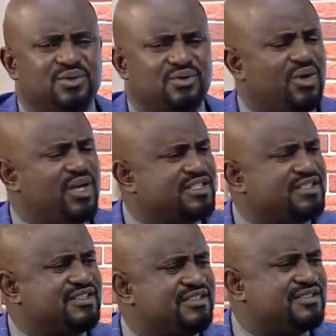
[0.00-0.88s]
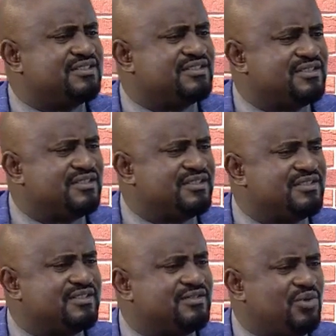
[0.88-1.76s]
what
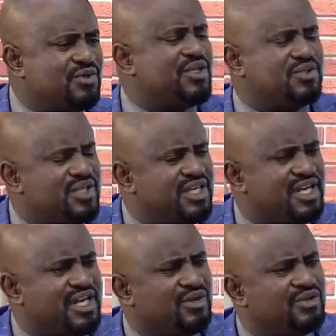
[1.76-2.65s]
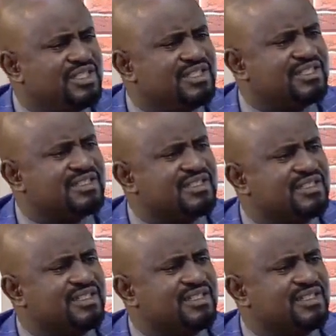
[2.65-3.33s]
we are doing now is